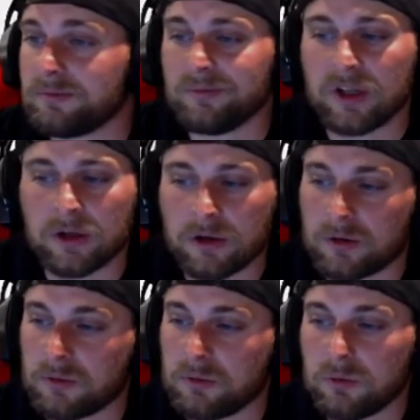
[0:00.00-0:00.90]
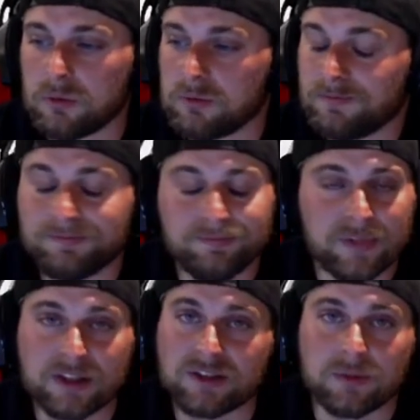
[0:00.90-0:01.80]

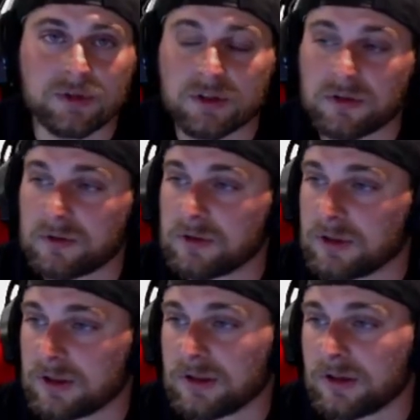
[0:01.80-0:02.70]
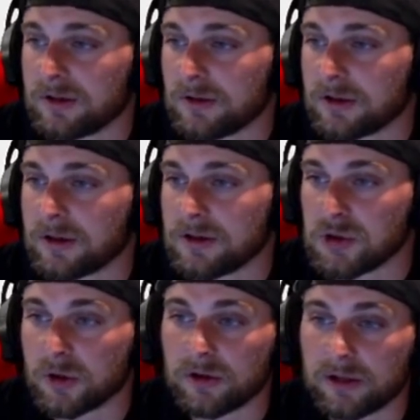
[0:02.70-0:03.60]
It's up to you. You're going to
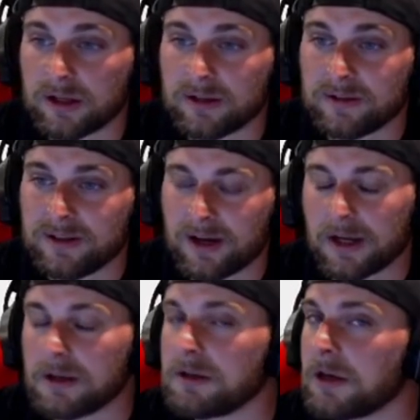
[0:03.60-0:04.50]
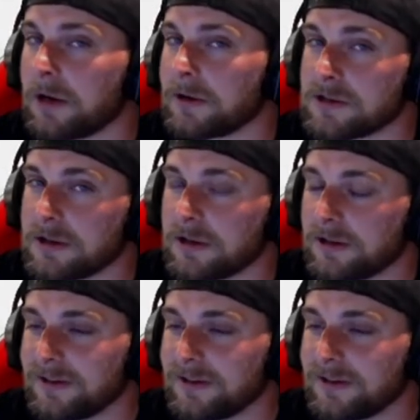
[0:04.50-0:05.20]
enjoy the line. I guarantee it.